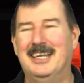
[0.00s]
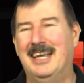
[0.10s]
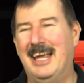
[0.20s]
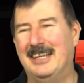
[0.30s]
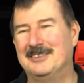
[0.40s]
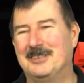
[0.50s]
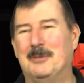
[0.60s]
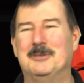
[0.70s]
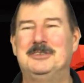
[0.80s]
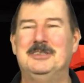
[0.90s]
and
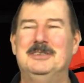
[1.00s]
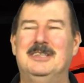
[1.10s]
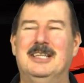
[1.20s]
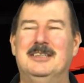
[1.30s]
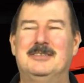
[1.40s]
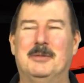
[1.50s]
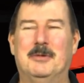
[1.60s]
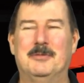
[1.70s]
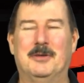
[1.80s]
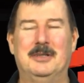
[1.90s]
troubleshoot some
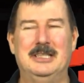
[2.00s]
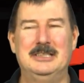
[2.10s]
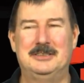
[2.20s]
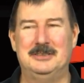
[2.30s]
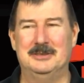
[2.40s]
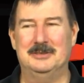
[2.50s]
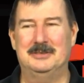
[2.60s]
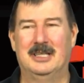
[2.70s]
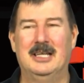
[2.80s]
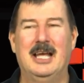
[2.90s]
of our issues?